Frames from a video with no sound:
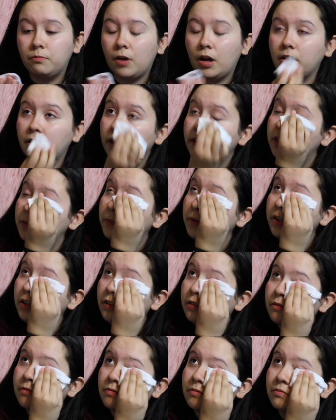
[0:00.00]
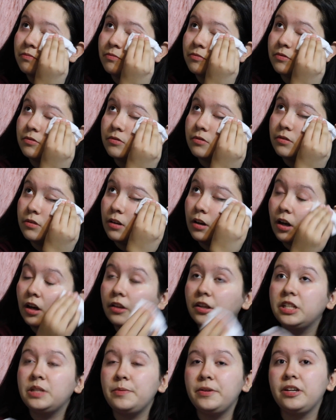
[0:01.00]
liked being
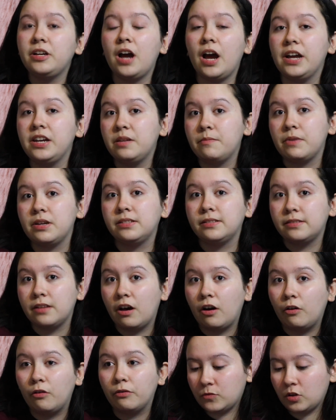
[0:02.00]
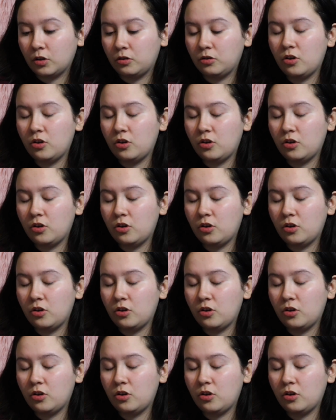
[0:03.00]
kind to myself,